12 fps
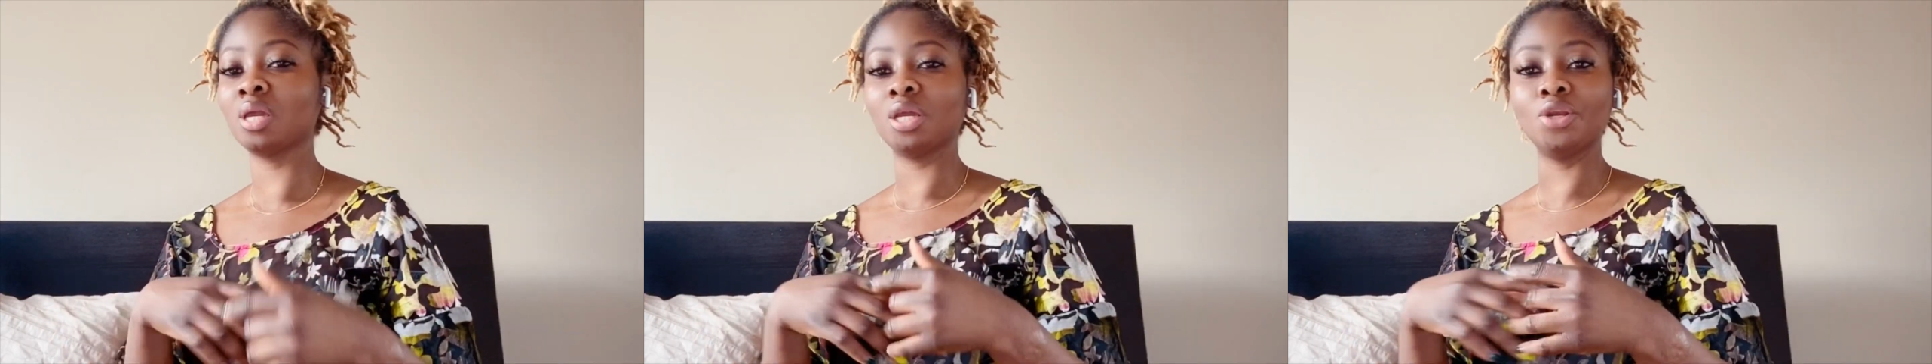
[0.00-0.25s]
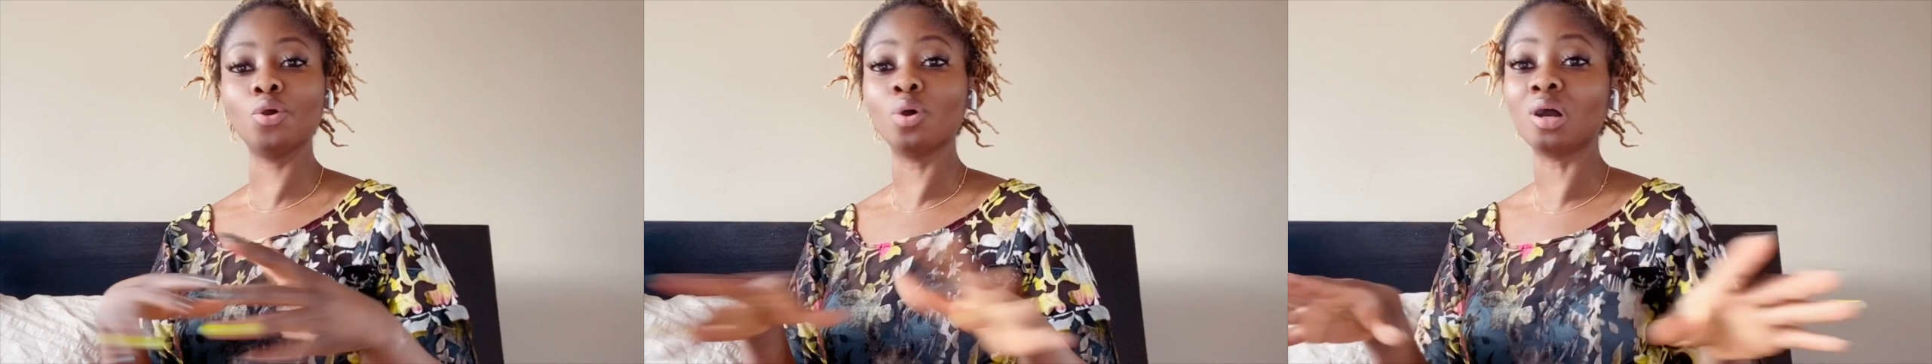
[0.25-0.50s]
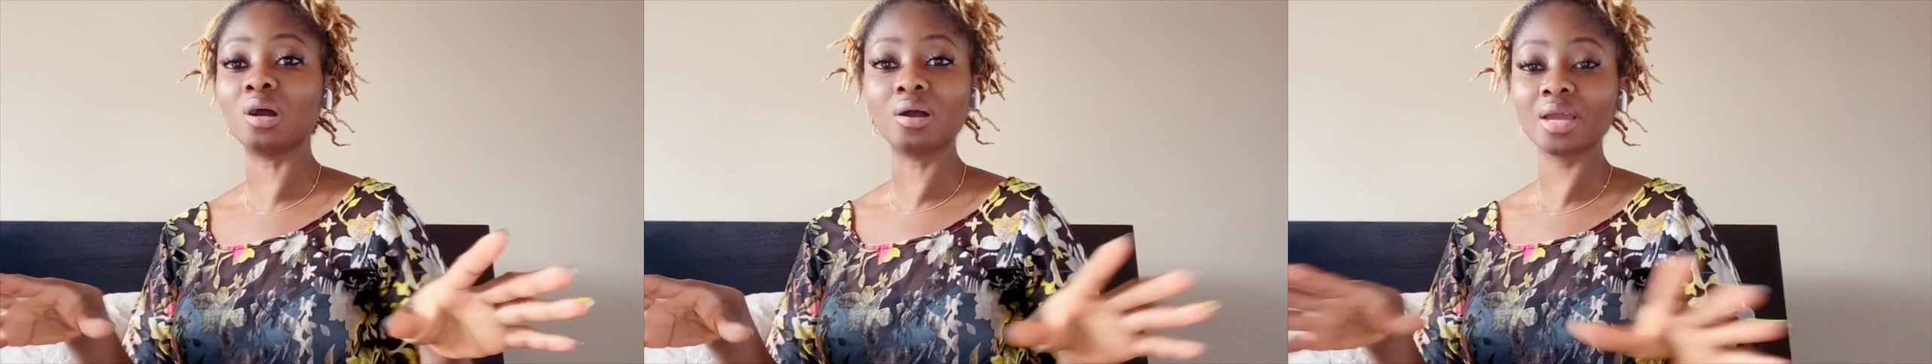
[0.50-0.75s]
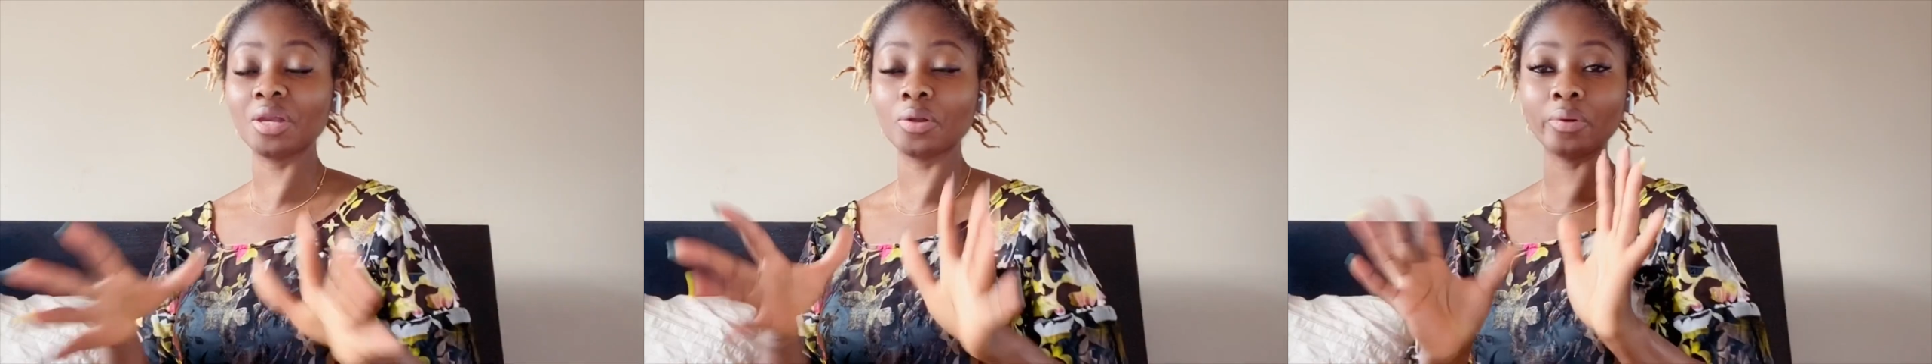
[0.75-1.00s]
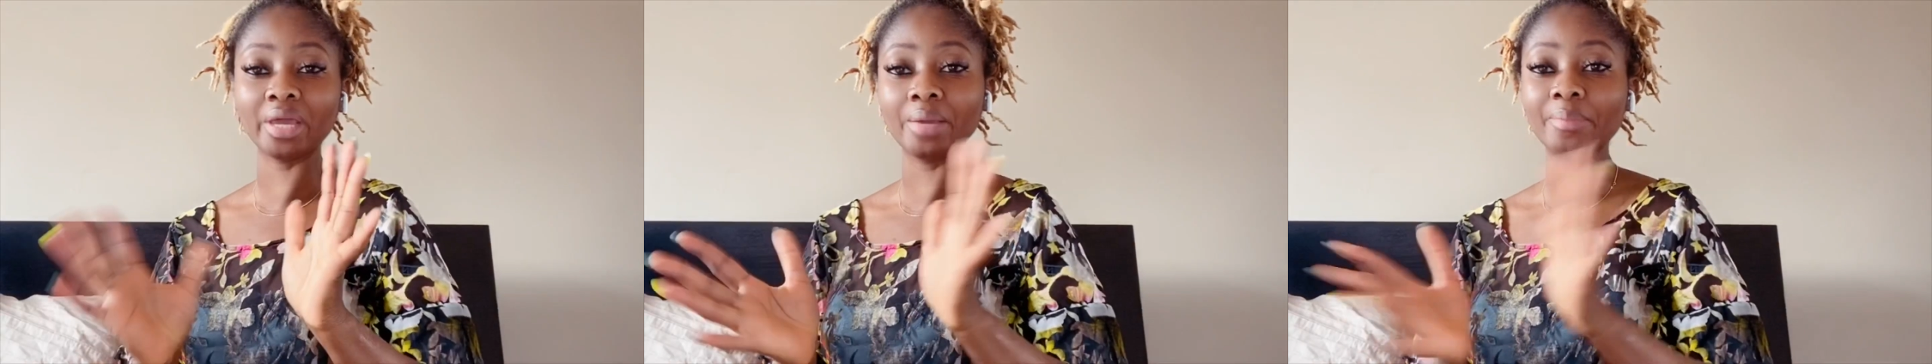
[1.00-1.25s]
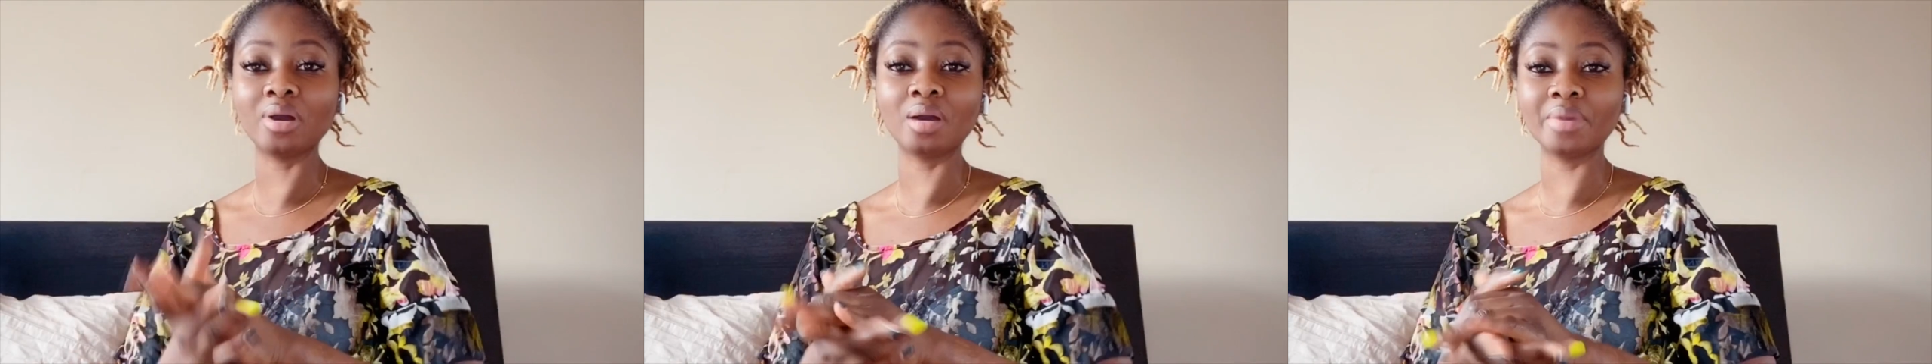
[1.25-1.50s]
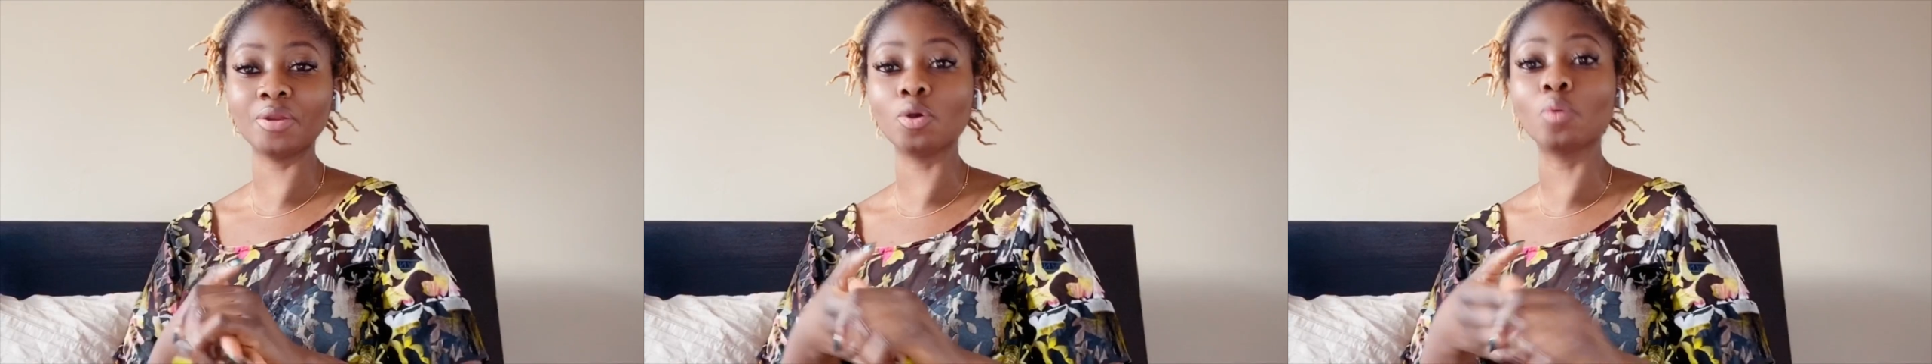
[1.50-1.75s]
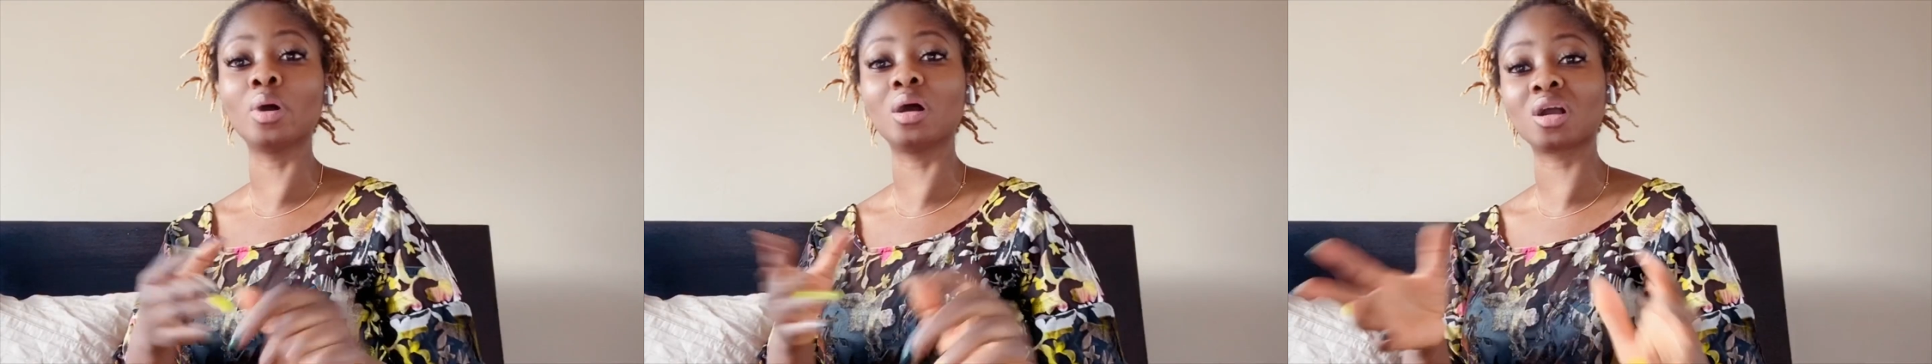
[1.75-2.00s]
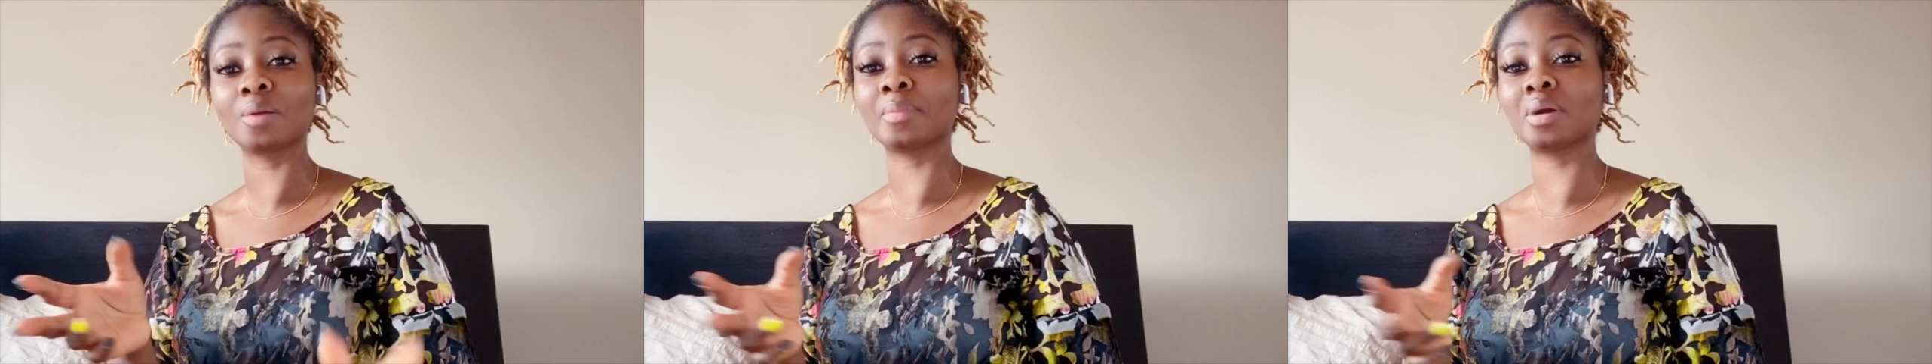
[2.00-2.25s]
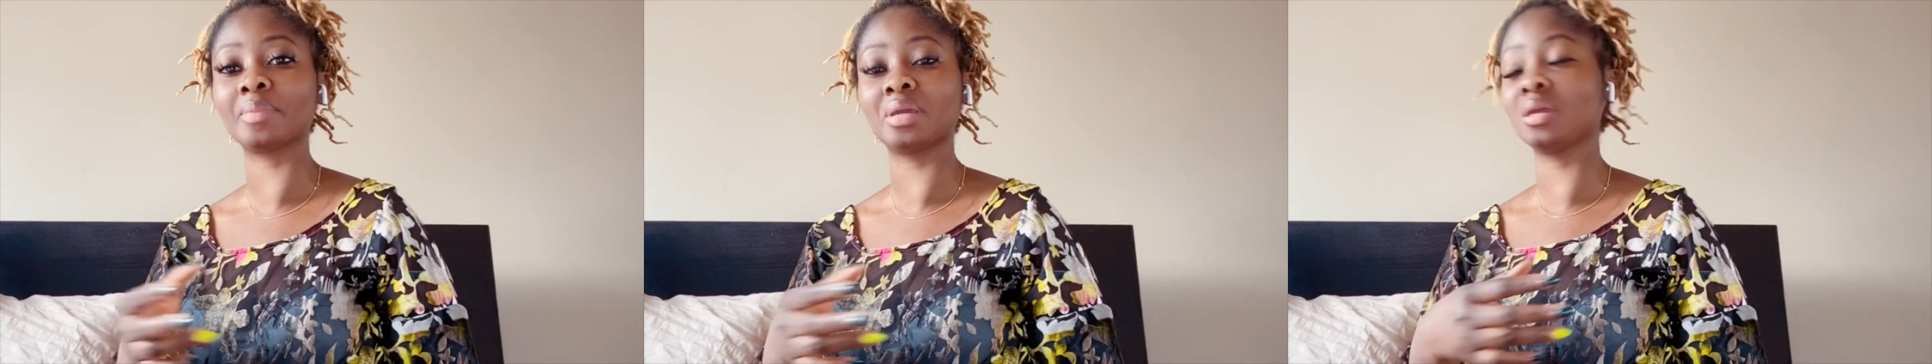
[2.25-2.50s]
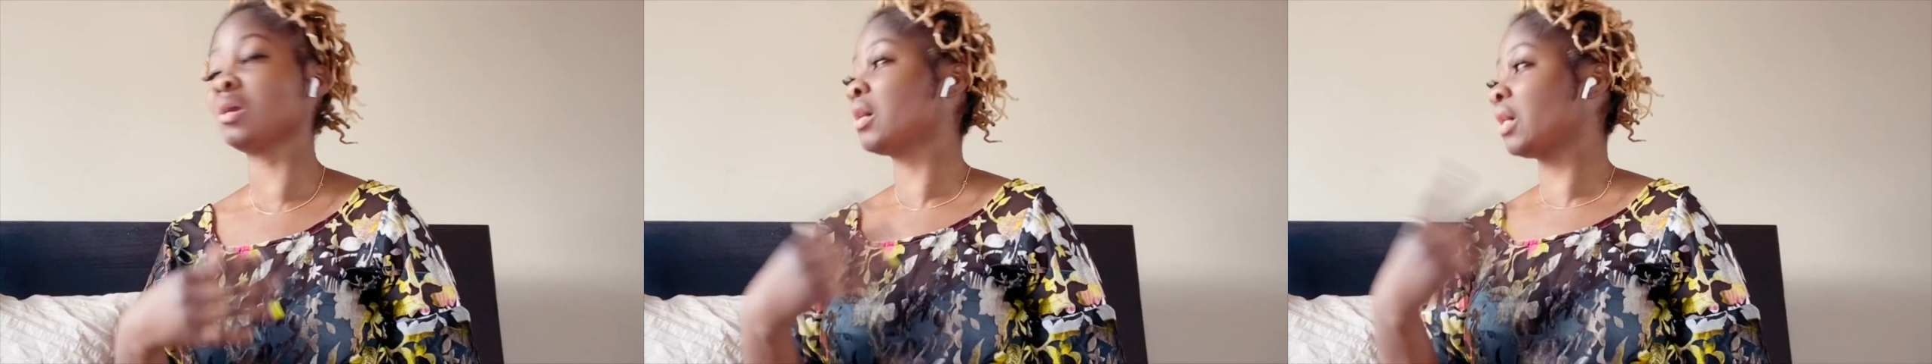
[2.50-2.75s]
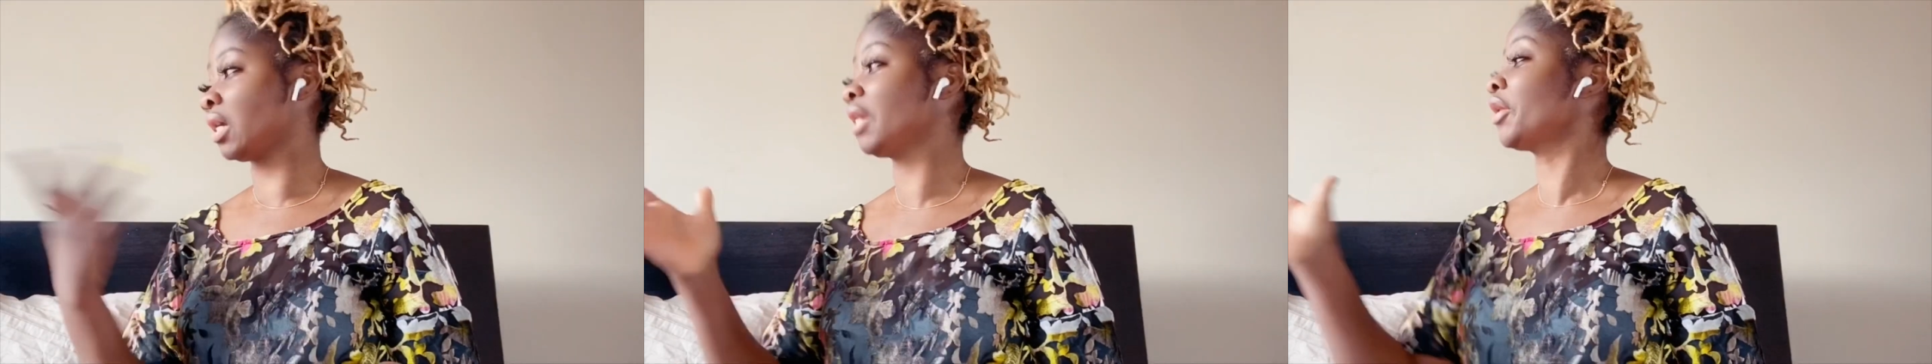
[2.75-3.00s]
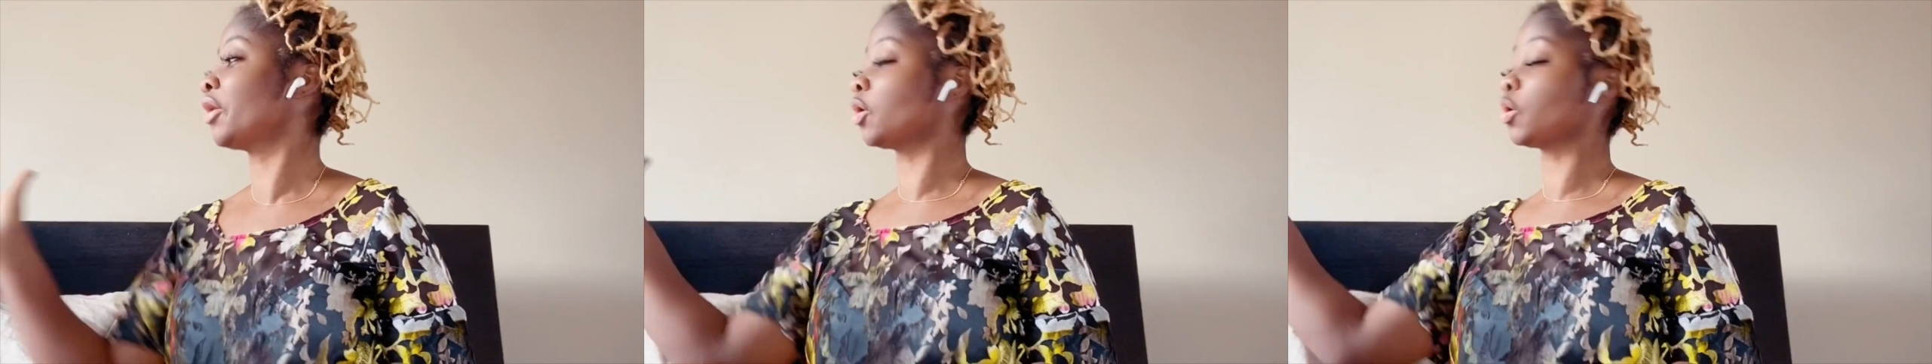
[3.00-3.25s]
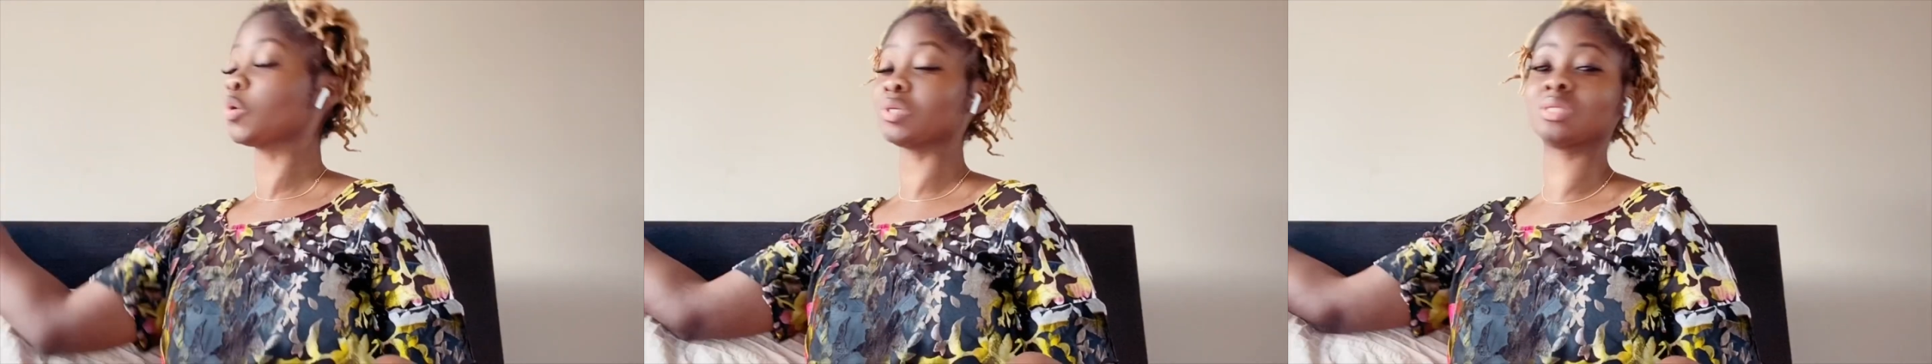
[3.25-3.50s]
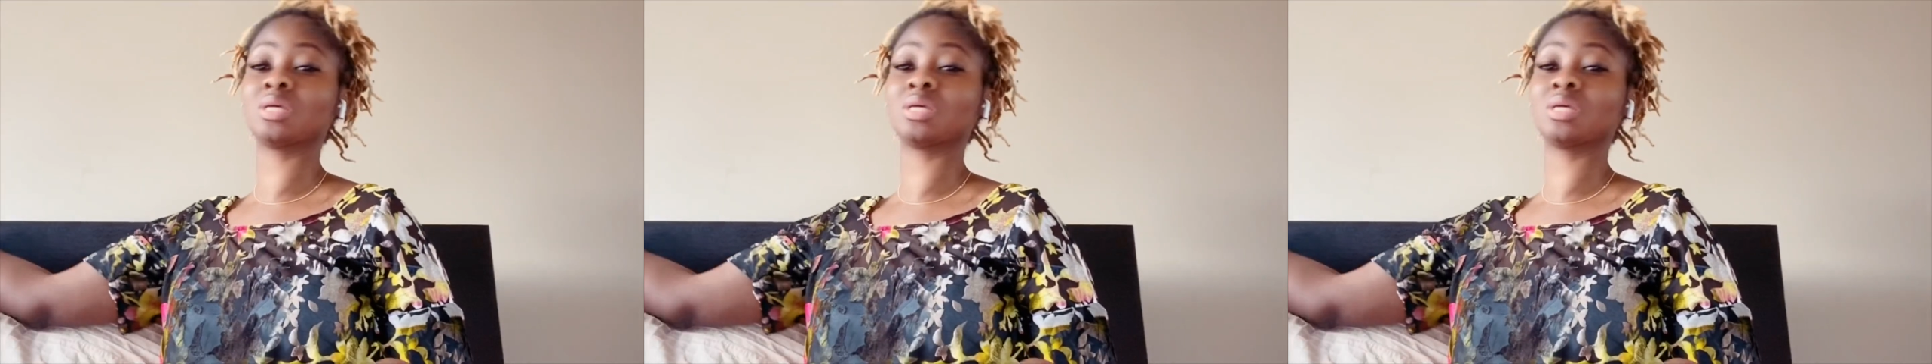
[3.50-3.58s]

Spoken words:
No hugging, no hey mommy, no welcome mommy. He knows.